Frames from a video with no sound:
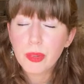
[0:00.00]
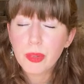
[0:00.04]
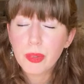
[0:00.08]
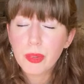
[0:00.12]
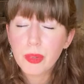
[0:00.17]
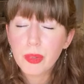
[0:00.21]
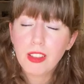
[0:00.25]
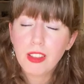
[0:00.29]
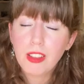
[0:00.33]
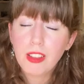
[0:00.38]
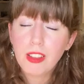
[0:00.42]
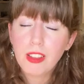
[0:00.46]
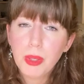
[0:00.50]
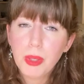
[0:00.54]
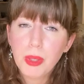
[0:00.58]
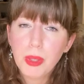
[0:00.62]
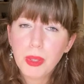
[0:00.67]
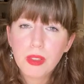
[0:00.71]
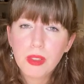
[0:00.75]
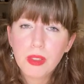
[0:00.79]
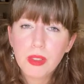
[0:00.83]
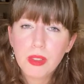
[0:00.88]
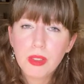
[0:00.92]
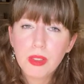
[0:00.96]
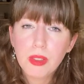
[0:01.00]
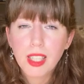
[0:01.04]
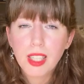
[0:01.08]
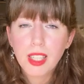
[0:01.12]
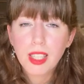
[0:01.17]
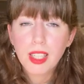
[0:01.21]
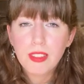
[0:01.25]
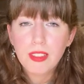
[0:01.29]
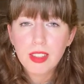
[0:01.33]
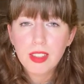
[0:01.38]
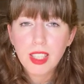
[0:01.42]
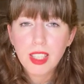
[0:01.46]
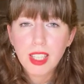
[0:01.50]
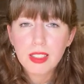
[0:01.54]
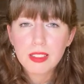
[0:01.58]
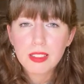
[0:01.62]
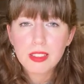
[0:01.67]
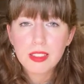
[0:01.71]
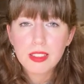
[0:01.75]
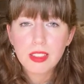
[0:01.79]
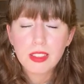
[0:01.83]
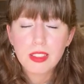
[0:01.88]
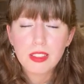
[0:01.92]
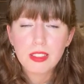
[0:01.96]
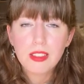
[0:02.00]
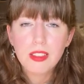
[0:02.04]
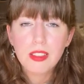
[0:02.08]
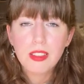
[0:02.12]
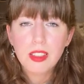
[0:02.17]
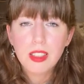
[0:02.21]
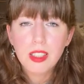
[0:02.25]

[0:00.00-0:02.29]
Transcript: it if we could work it out at CERN,